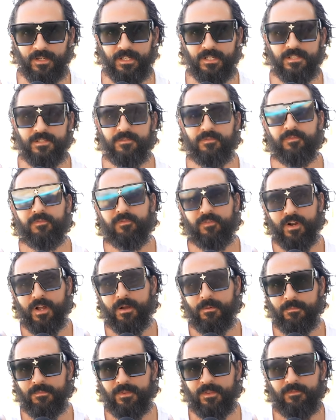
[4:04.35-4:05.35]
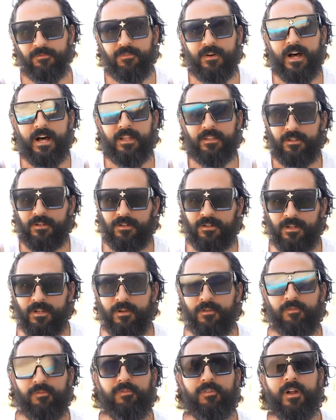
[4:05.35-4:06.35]
It is from the Father,
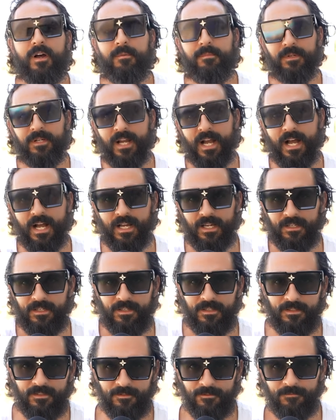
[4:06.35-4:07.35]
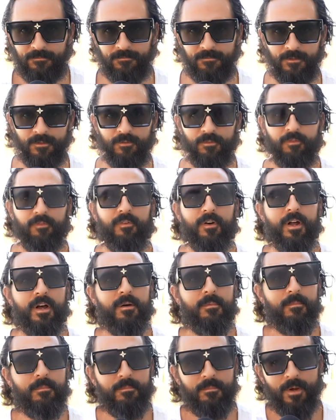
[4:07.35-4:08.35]
from God,
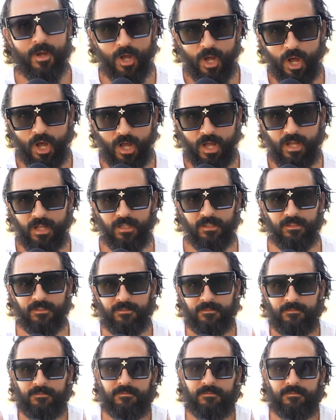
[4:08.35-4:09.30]
from all.